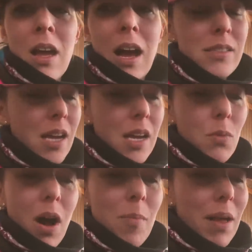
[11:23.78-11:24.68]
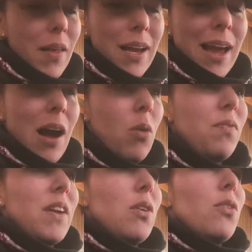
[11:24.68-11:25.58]
I tell you what, I bet that cow
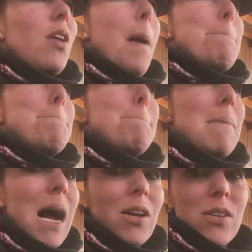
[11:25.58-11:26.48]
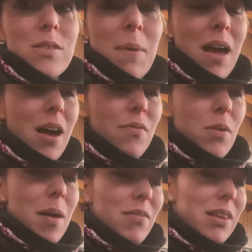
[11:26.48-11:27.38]
feels miles better
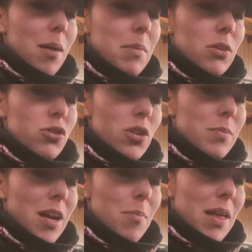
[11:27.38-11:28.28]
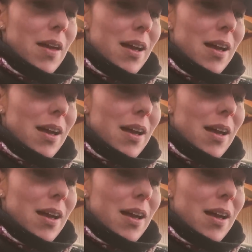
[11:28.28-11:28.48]
from having that milk stripped out by that